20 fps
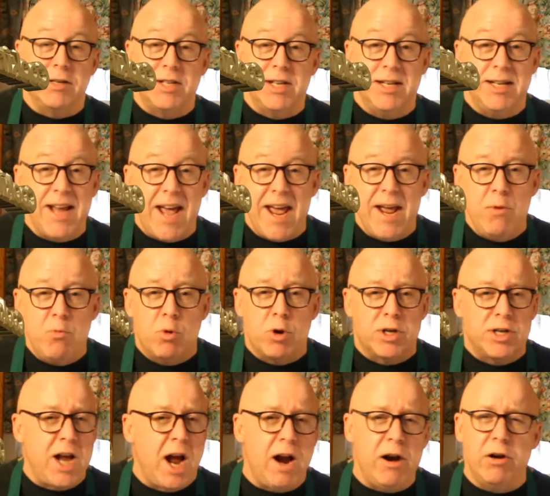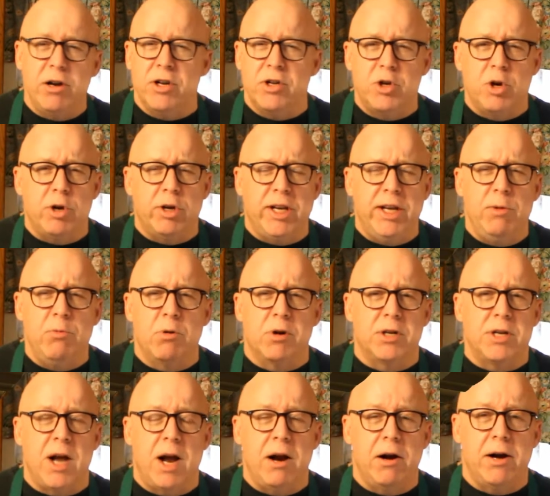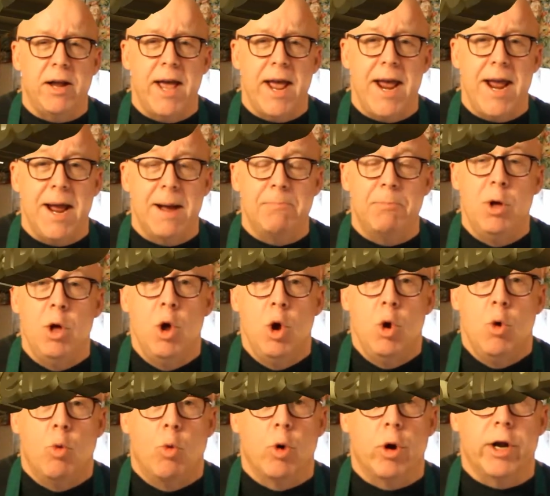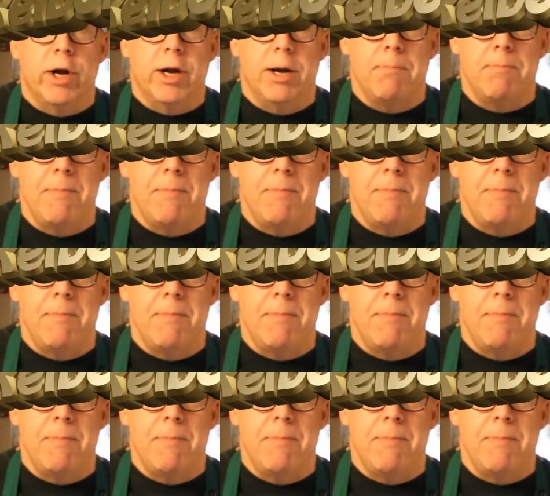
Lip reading: today we're tired of turkey, we're tired of ham. We're gonna